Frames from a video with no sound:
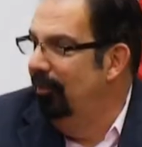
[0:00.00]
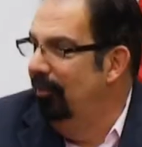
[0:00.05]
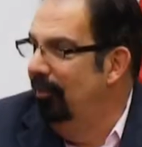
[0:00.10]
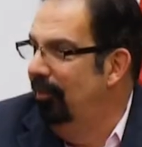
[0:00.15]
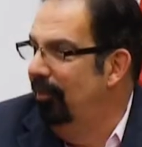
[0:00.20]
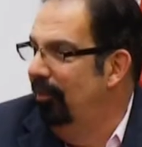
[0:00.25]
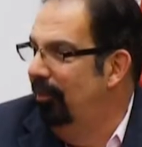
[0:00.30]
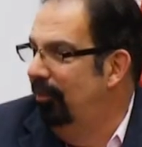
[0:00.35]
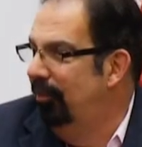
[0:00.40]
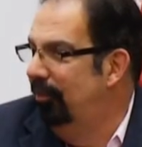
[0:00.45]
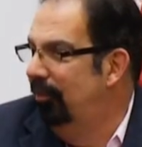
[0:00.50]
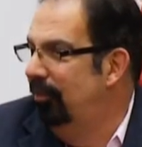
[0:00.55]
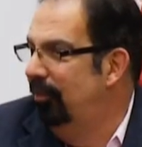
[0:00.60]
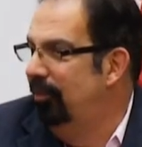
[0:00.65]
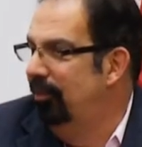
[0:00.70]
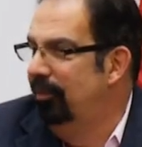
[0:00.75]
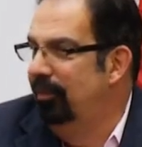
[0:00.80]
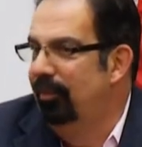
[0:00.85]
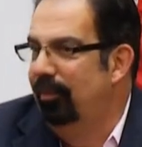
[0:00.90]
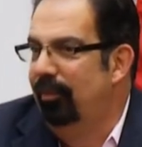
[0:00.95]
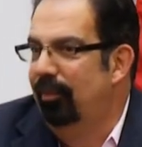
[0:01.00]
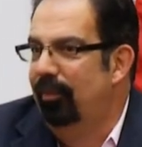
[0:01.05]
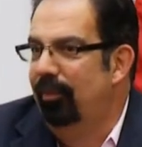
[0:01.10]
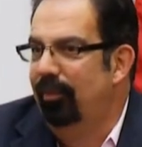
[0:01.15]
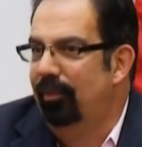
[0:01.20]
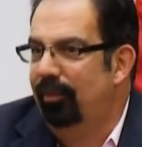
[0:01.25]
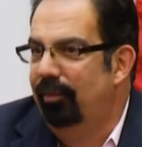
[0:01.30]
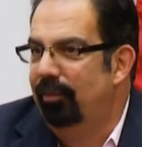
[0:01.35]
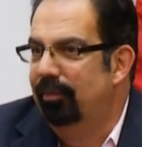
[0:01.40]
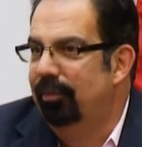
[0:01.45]

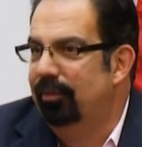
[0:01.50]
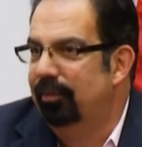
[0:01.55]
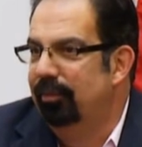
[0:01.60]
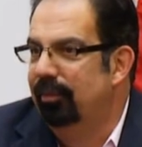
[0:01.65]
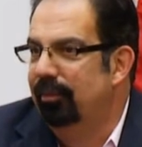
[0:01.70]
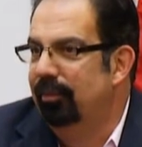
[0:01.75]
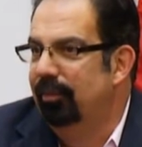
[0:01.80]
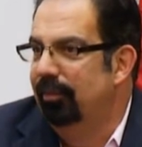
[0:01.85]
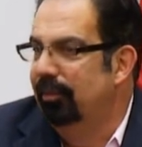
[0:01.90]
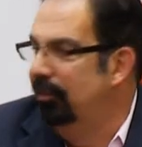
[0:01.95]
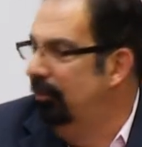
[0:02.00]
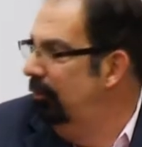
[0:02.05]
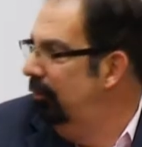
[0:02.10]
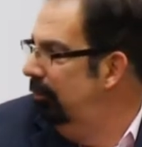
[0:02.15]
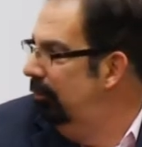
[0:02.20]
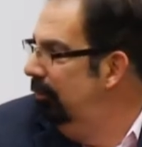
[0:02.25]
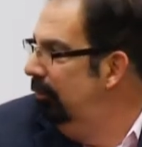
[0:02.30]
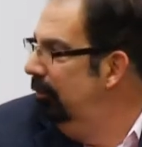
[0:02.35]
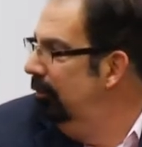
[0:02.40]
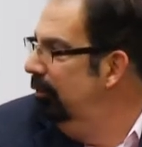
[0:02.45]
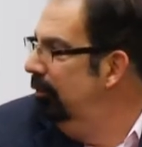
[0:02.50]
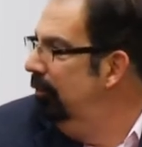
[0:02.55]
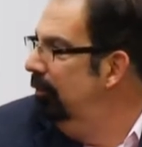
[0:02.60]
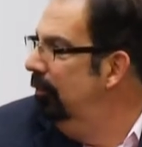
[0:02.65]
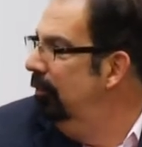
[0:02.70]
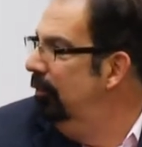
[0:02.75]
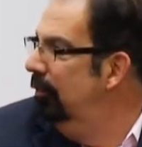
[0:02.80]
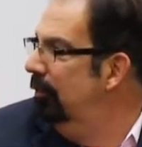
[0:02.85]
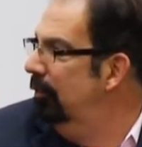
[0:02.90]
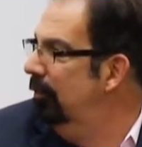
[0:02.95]

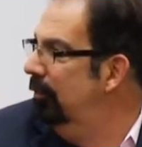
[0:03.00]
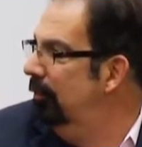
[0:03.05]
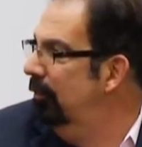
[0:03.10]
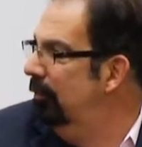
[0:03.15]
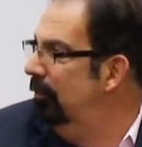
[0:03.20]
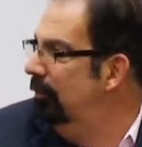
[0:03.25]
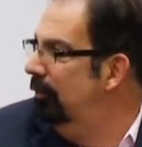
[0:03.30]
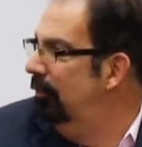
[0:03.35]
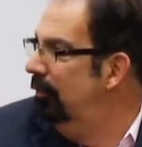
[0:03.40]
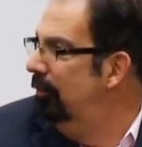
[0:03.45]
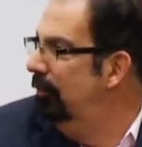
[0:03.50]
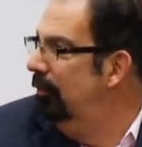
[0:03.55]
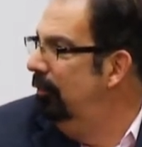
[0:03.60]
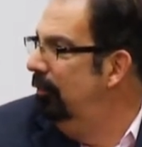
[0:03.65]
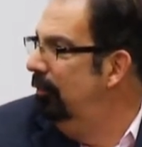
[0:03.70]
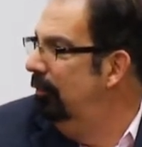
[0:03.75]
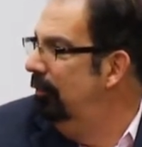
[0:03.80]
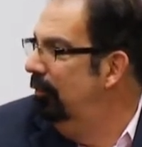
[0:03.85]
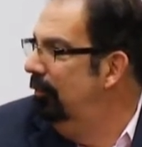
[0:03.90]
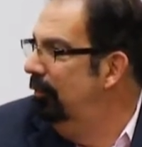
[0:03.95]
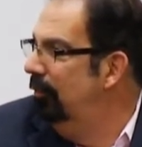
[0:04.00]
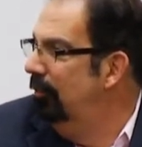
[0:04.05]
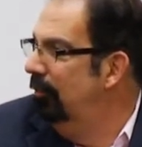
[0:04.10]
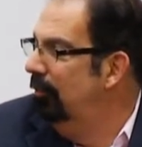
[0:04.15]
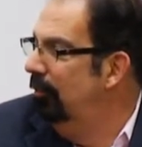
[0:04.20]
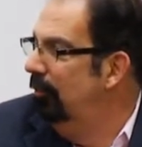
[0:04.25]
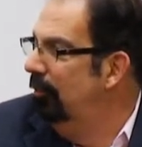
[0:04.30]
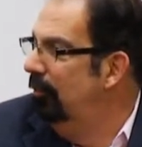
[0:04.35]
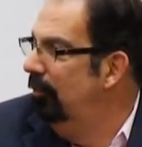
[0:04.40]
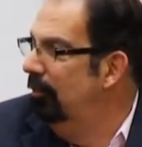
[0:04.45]

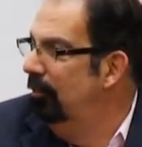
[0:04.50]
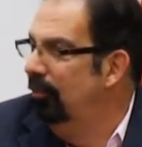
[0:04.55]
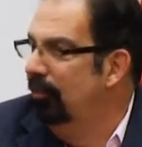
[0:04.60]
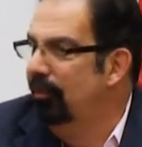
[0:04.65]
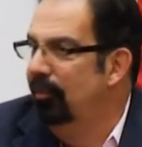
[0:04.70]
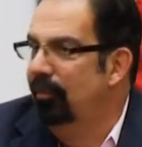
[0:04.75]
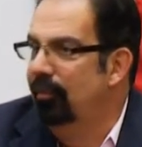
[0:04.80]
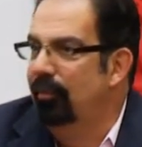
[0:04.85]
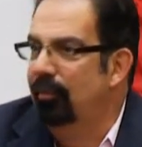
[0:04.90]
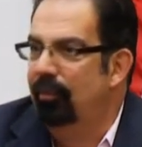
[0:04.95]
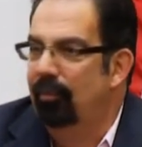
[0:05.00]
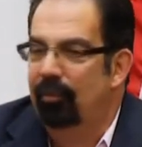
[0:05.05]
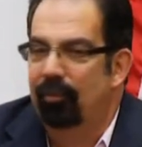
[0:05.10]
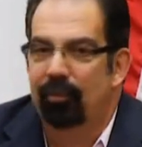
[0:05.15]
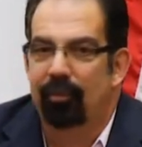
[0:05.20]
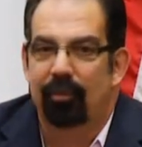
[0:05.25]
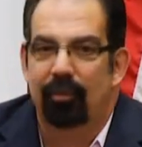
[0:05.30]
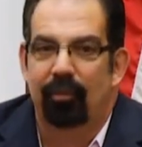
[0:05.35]
The person shown says nothing.